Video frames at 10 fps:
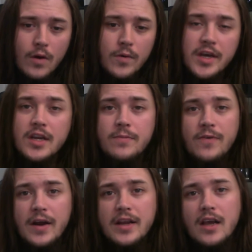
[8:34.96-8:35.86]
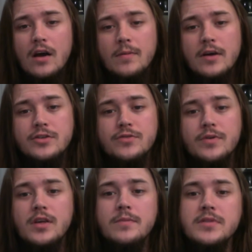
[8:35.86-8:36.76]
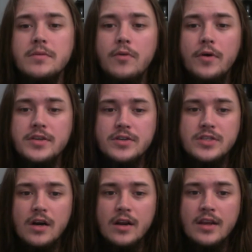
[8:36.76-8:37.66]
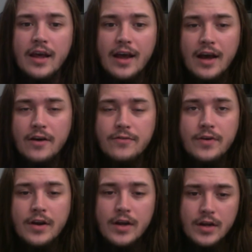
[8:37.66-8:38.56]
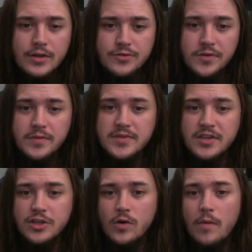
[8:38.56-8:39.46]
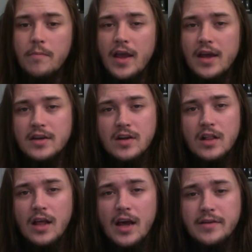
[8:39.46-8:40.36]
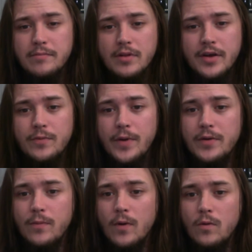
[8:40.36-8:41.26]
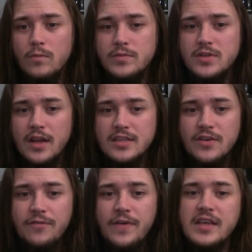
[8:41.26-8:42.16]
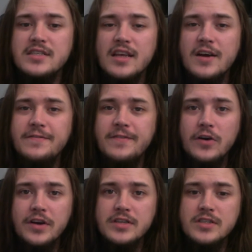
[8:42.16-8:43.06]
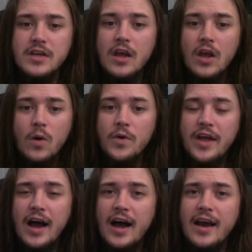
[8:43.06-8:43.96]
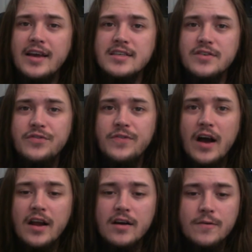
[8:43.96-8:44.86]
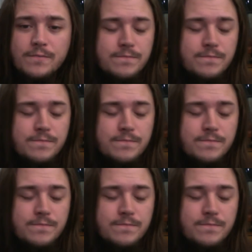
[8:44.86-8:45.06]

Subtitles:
We end up finding out about dreams the boys are starting to have, dreams that show a man clad in blood-red robes and has a face like a furnace, with eyes of fire.